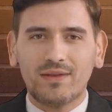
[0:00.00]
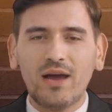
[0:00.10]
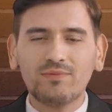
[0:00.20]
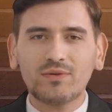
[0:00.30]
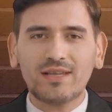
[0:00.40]

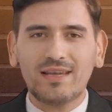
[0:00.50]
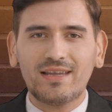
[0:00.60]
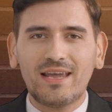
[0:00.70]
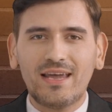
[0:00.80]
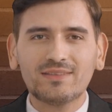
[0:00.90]
offering
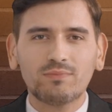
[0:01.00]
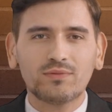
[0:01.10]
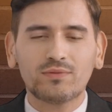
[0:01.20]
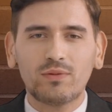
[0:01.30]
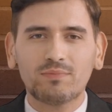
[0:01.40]
enhanced
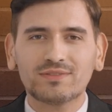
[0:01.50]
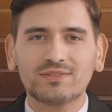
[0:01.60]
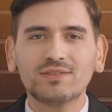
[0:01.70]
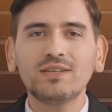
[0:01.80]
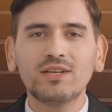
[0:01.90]

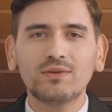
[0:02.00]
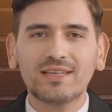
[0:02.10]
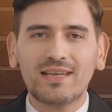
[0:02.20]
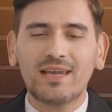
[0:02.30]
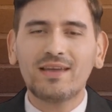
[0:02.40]
performance,
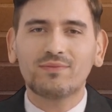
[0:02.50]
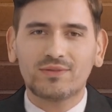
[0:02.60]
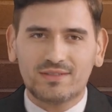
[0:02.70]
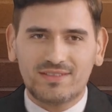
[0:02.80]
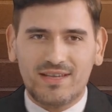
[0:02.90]
security, and
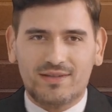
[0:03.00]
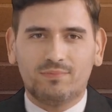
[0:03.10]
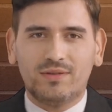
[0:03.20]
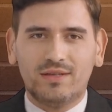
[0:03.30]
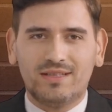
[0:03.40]
effortless
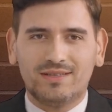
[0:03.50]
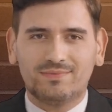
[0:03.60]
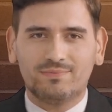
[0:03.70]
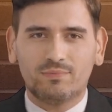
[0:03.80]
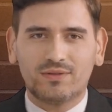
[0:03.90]
scalability.
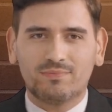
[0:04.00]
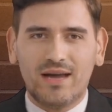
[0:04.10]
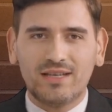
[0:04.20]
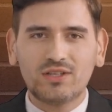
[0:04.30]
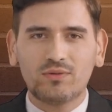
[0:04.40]
With
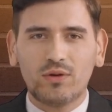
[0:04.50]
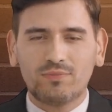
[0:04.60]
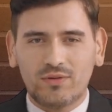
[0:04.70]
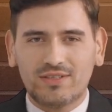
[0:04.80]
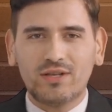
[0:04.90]
managed
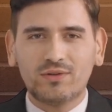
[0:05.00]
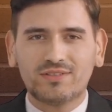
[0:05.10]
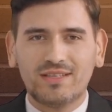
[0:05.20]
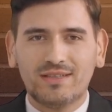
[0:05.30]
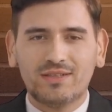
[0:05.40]
WordPress
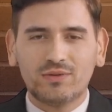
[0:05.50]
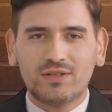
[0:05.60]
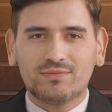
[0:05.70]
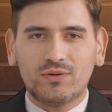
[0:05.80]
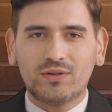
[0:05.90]
hosting, you
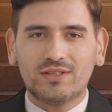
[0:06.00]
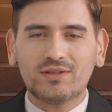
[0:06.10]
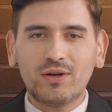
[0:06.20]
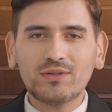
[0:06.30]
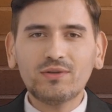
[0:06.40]
can
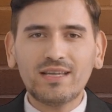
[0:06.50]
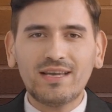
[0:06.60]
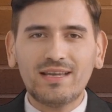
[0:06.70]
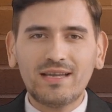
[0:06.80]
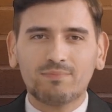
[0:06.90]
focus on
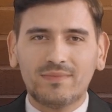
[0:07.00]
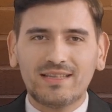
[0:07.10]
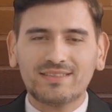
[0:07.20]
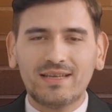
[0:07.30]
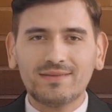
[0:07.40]
creating
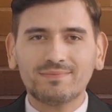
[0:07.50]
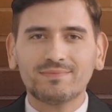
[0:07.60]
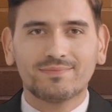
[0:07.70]
amazing.